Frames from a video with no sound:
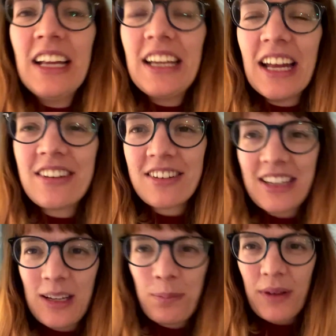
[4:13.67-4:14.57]
yeah, just
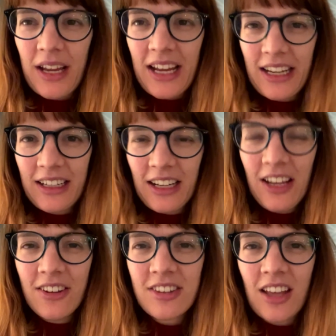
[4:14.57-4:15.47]
keeping
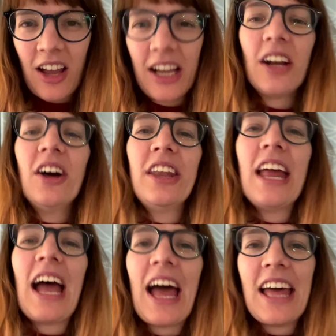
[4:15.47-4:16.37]
lots going on,
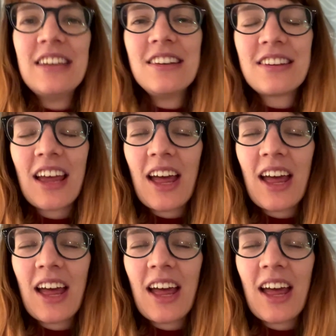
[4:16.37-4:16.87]
and